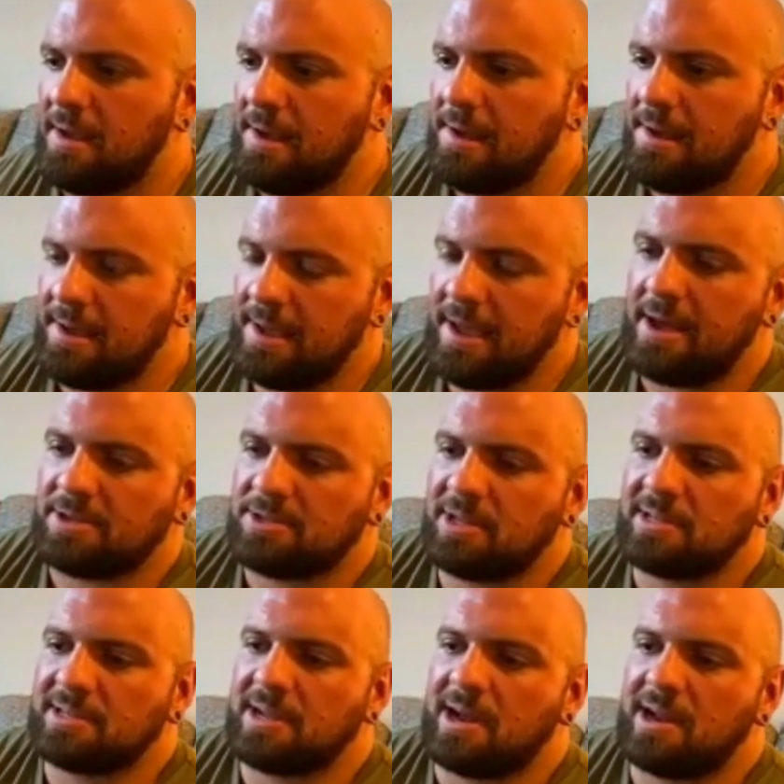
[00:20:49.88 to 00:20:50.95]
yeah, so
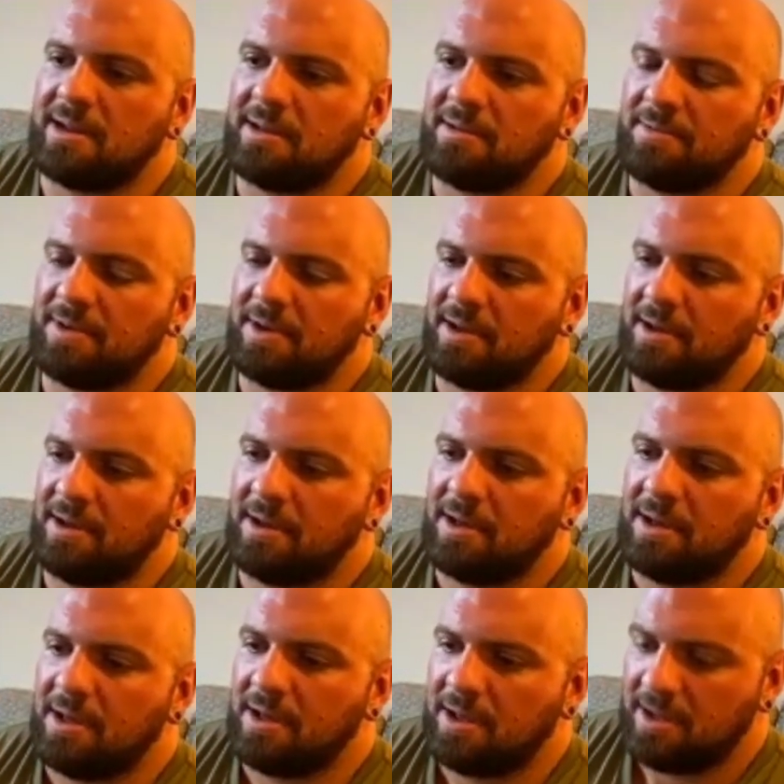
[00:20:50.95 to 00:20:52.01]
that's kind of
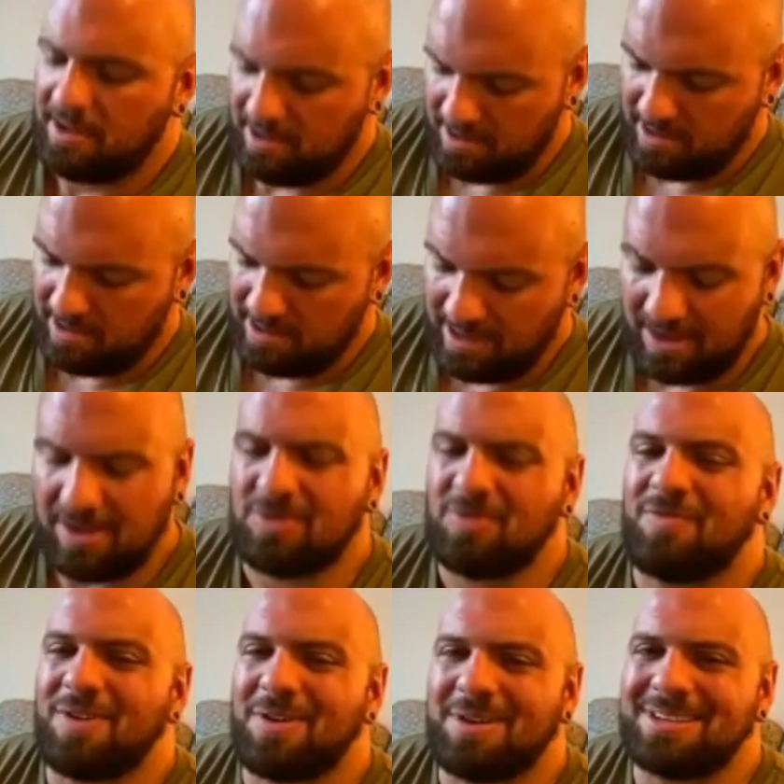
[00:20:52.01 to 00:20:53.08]
yeah, it
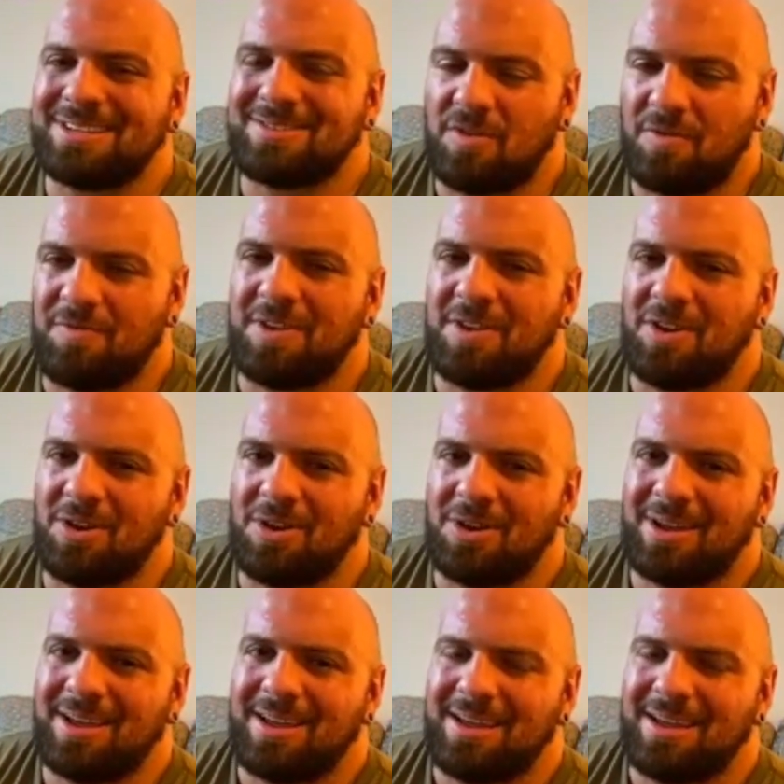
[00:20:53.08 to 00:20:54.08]
was very severe.